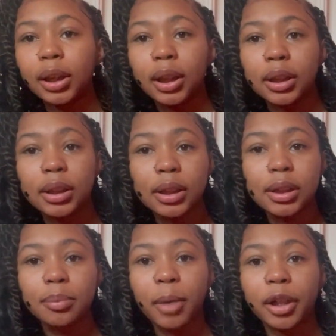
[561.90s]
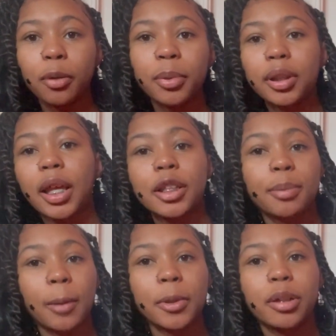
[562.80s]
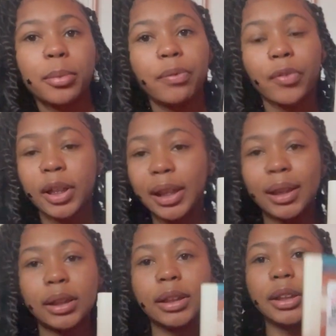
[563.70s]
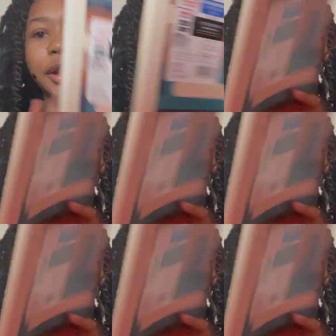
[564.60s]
this is my notebook that's probably going to be for English.